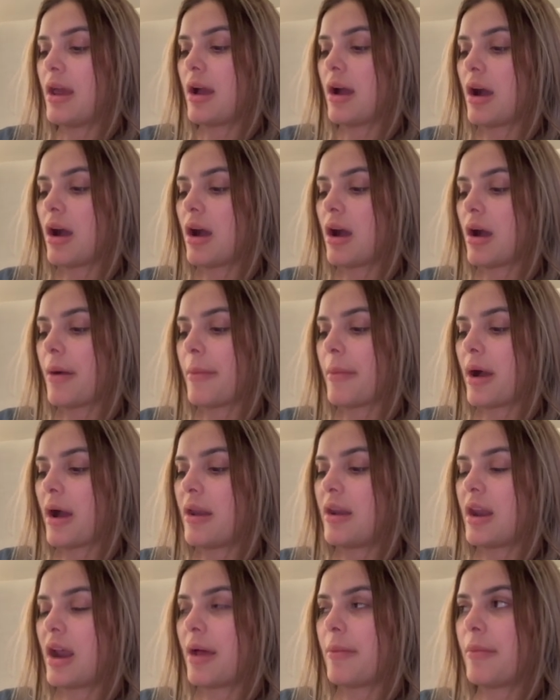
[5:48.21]

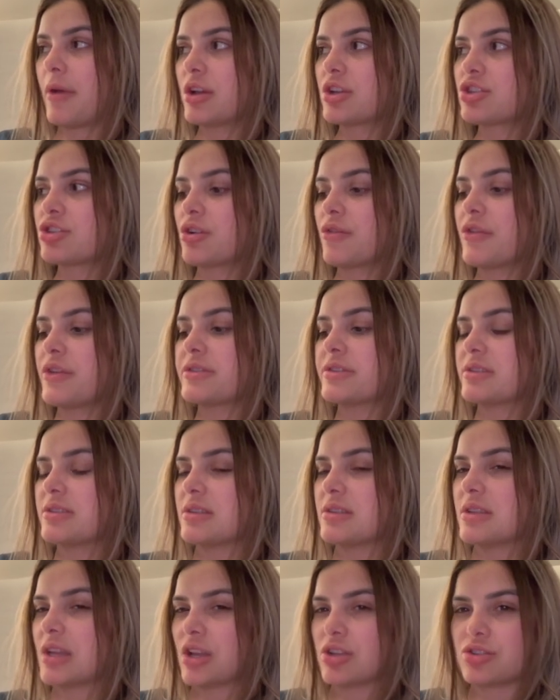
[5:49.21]
I'm not sure if this is
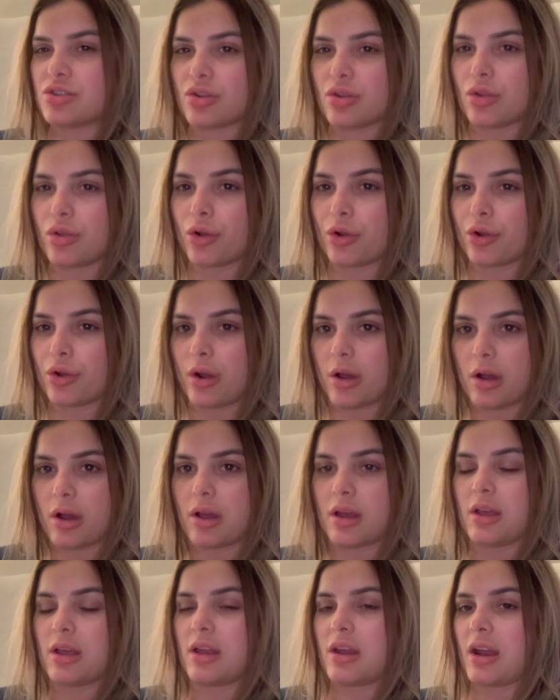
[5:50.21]
intentional or
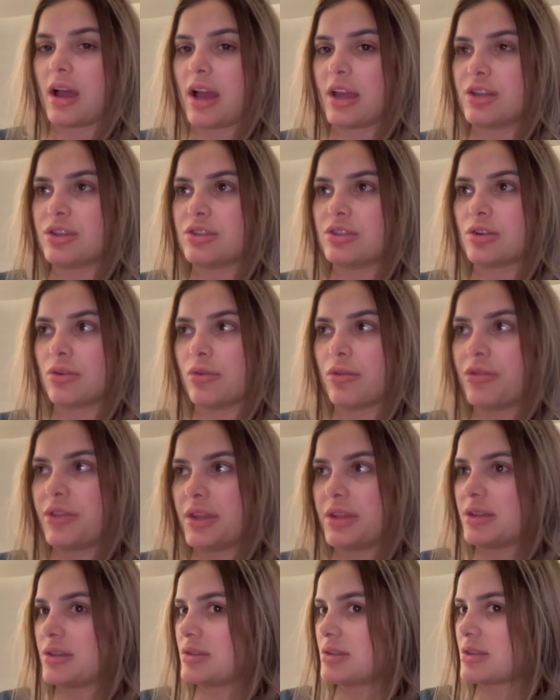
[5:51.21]
not, and I don't
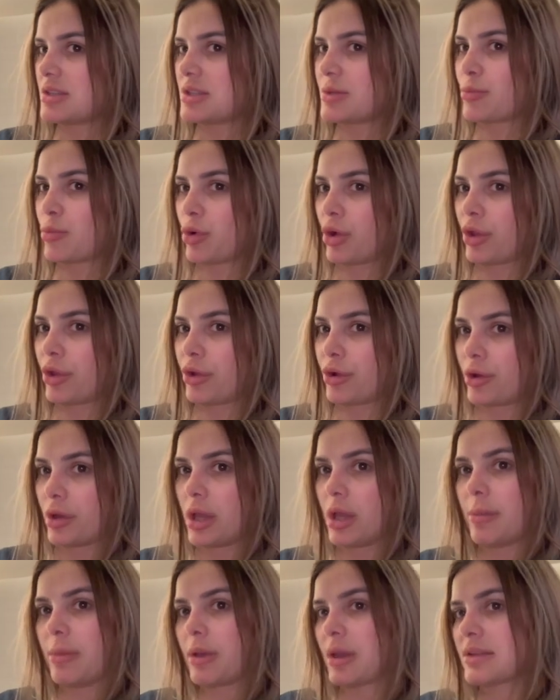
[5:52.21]
think this is
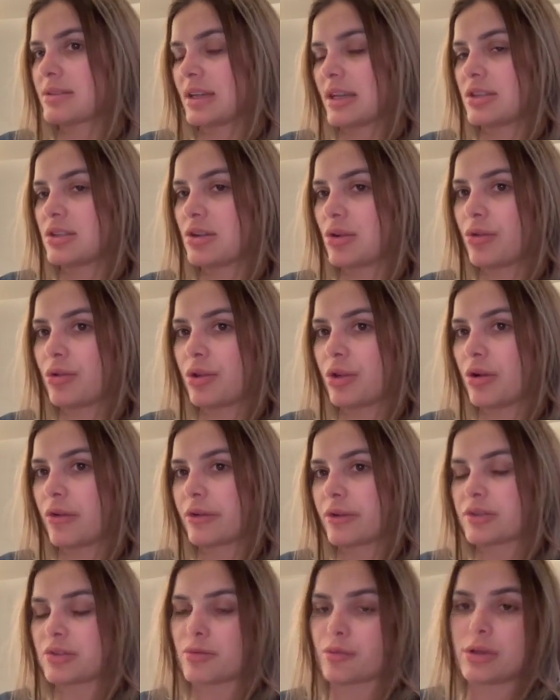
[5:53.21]
spoilery because I don't know if
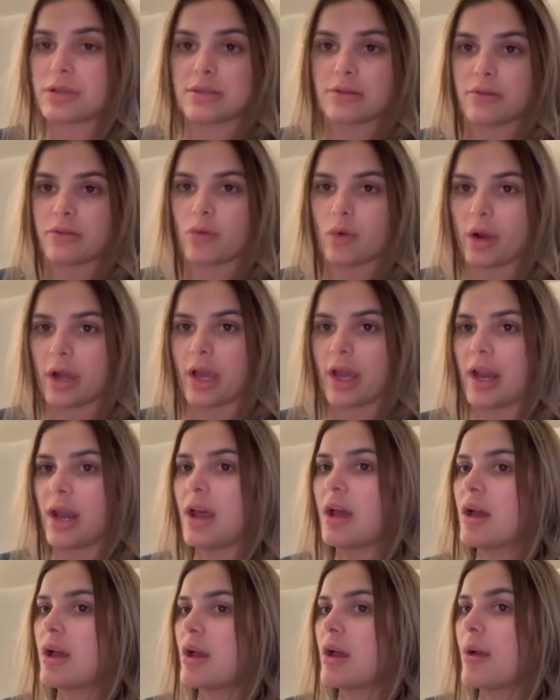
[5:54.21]
there's a reason for it,
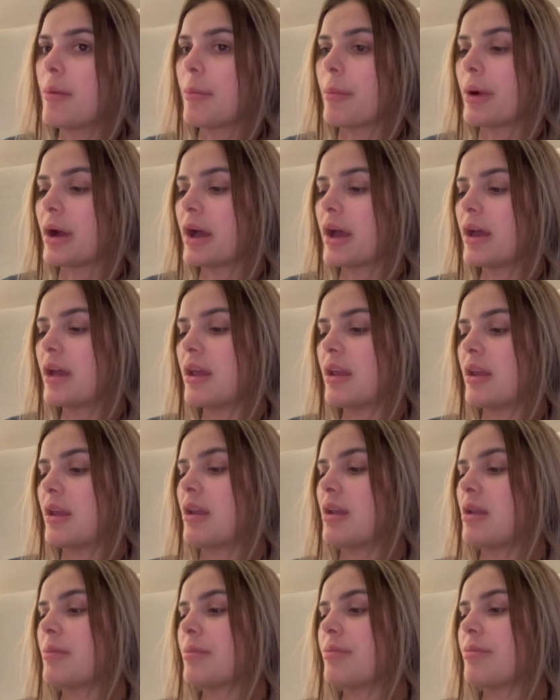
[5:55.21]
but
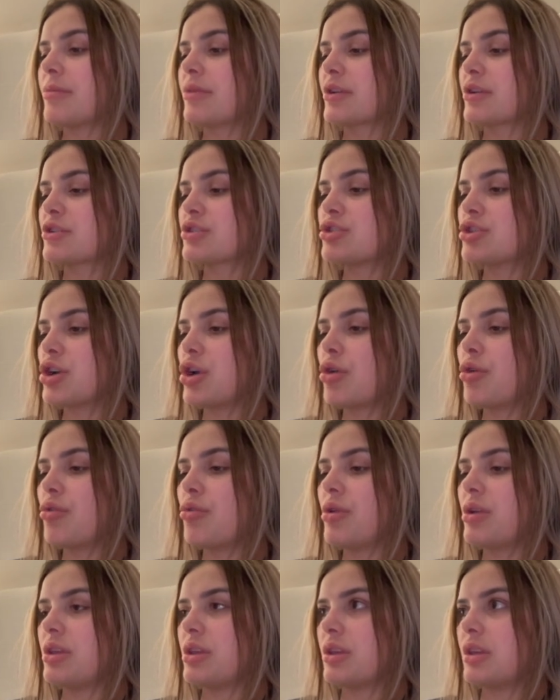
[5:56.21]
there's
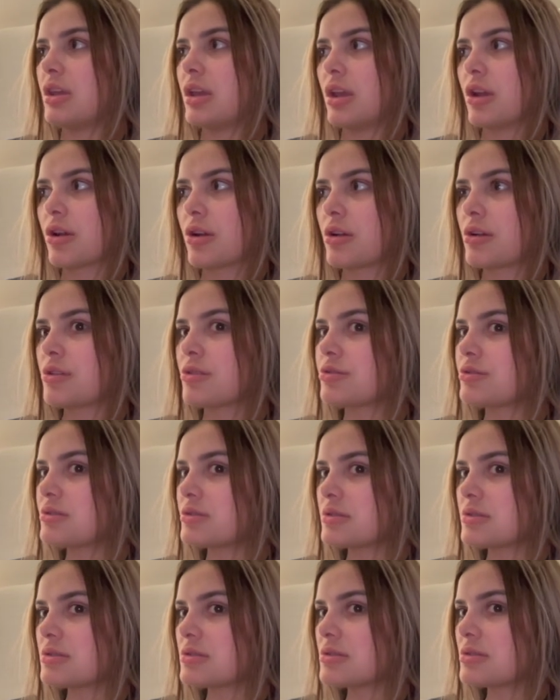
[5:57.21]
no
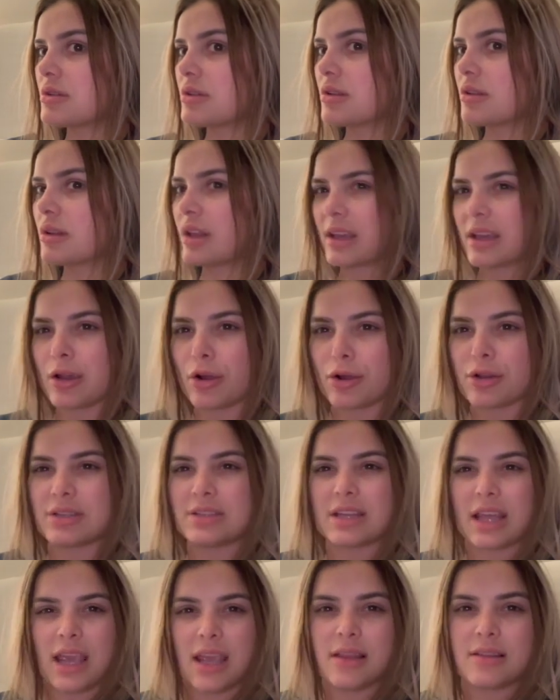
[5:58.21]
years like or
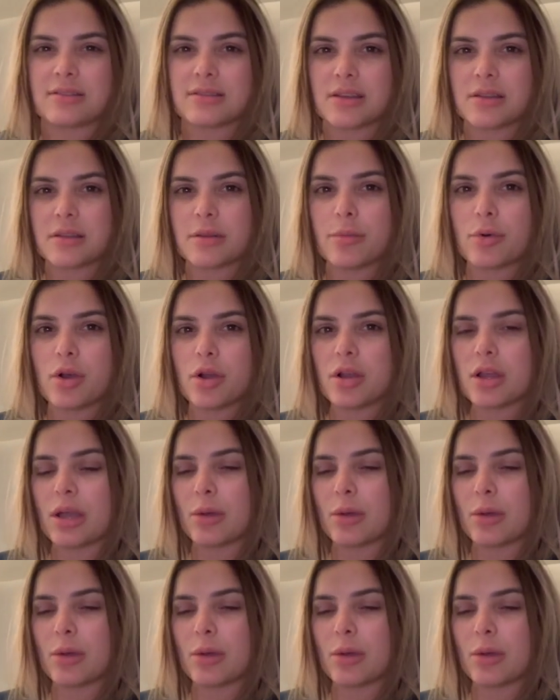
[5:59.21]
dates in the book.